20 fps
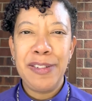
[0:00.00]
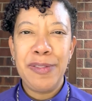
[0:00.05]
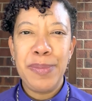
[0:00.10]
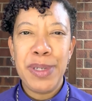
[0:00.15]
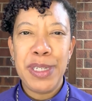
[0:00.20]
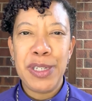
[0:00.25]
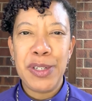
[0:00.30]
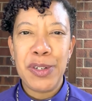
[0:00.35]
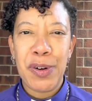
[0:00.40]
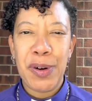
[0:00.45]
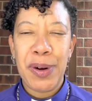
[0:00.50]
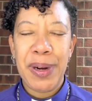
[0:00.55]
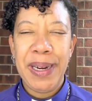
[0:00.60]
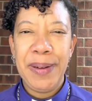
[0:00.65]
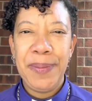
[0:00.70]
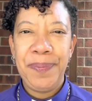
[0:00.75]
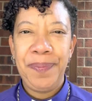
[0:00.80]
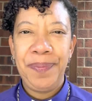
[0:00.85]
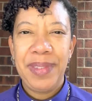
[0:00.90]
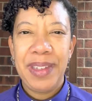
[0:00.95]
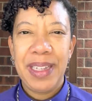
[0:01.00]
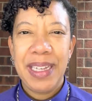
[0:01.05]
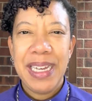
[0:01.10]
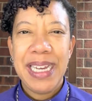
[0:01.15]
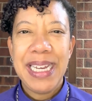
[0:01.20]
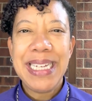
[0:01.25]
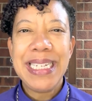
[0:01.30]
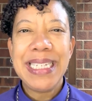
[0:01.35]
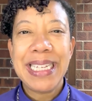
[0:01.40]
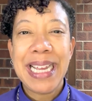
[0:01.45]
of Missouri.
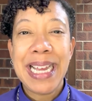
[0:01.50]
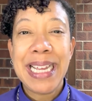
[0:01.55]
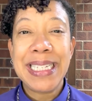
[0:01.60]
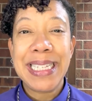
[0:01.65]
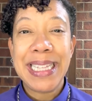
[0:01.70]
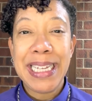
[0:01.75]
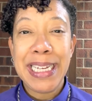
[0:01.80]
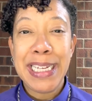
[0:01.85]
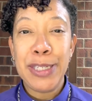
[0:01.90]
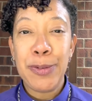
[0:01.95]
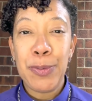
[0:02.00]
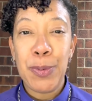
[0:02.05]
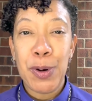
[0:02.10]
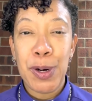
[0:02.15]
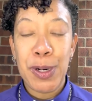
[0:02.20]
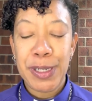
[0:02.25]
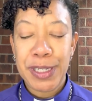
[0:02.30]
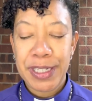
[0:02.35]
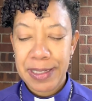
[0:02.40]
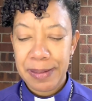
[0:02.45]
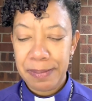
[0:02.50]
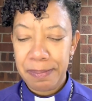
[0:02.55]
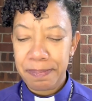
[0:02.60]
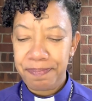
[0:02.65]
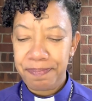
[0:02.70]
He says these words,